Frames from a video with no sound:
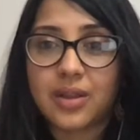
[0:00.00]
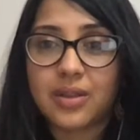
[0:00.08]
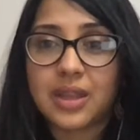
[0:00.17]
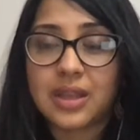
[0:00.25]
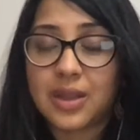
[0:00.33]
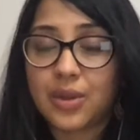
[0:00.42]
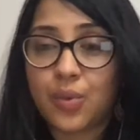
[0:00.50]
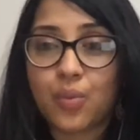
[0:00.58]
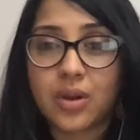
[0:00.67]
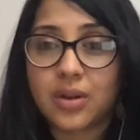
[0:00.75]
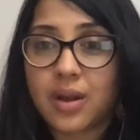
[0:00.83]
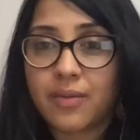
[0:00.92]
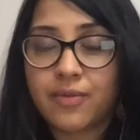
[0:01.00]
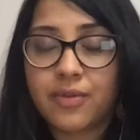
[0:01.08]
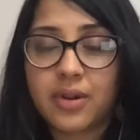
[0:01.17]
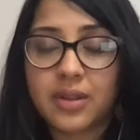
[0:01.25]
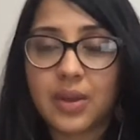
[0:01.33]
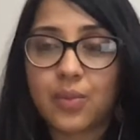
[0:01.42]
they want
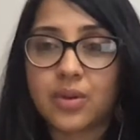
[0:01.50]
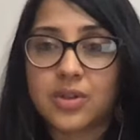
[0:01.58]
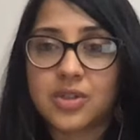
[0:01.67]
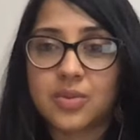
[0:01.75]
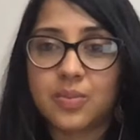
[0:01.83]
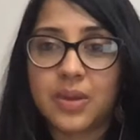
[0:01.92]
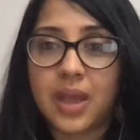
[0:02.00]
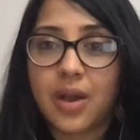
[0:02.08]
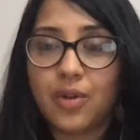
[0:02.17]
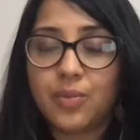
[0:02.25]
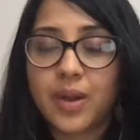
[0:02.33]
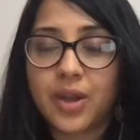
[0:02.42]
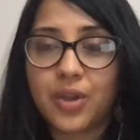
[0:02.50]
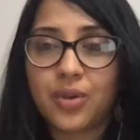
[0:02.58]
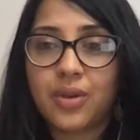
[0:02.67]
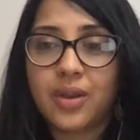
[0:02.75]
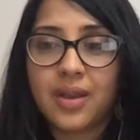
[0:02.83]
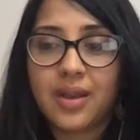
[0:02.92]
comfort, they want to be held by
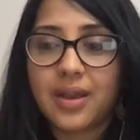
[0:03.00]
you,